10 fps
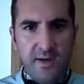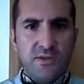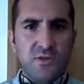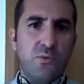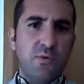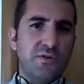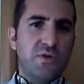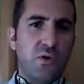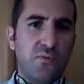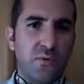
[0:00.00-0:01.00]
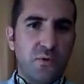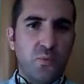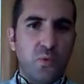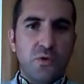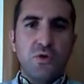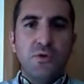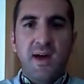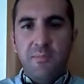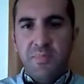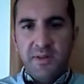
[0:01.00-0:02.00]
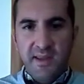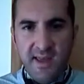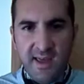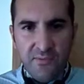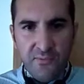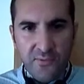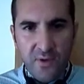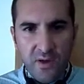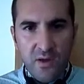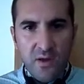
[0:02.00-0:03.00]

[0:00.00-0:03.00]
And so on and so forth. What could happen if?